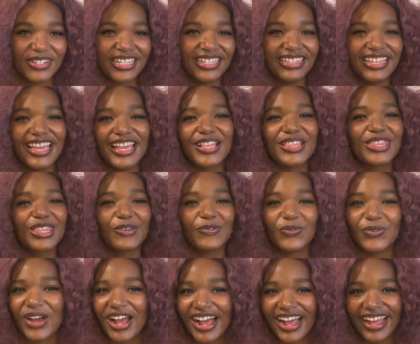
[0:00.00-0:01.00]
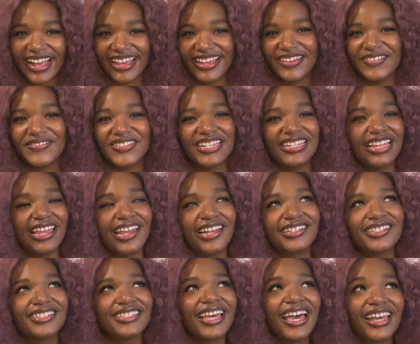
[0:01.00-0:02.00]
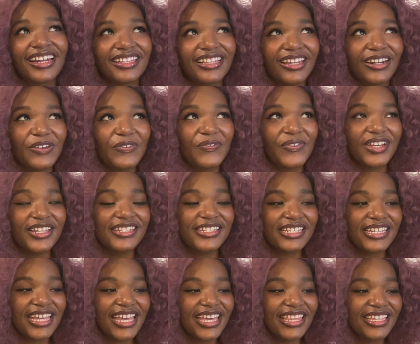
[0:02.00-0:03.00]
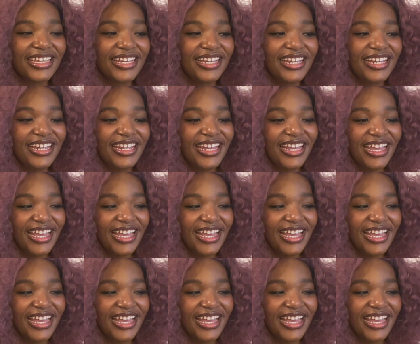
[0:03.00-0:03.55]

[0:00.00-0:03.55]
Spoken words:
and like thrived and like just had a lot of fun together,